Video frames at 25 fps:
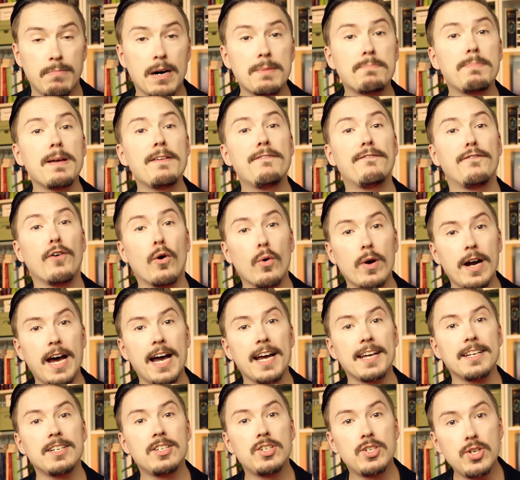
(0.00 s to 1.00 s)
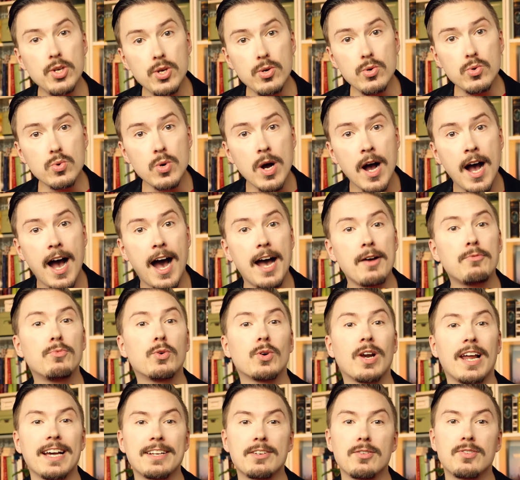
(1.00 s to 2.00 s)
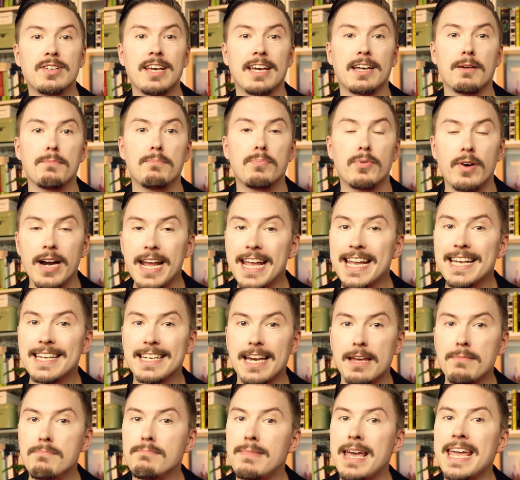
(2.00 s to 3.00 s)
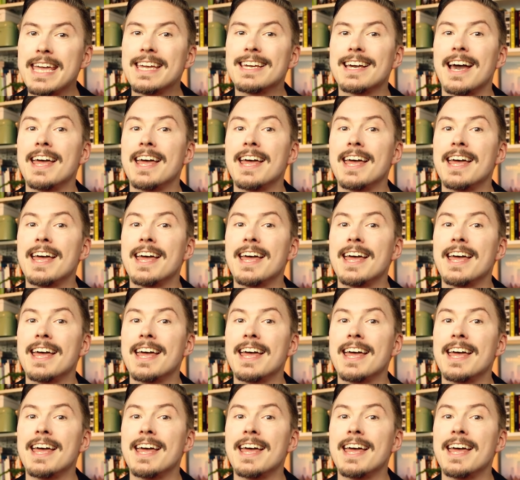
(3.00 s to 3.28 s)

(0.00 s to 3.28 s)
But before I do, I would like to take a break and make